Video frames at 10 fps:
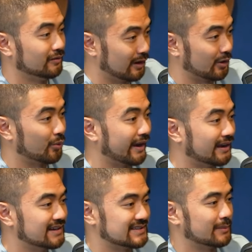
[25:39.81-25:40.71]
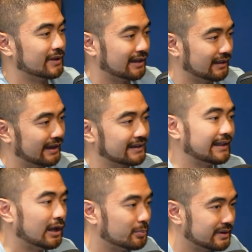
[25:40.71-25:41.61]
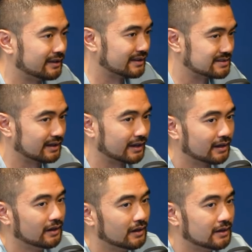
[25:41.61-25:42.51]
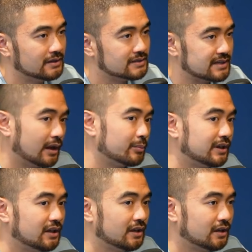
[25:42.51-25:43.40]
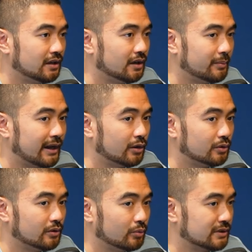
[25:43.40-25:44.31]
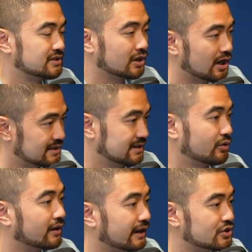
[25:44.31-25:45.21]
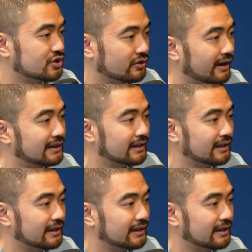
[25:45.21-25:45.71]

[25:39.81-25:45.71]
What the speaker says: long way, because I'm not like an LP that's like, tell me about what's a cost segregation, right?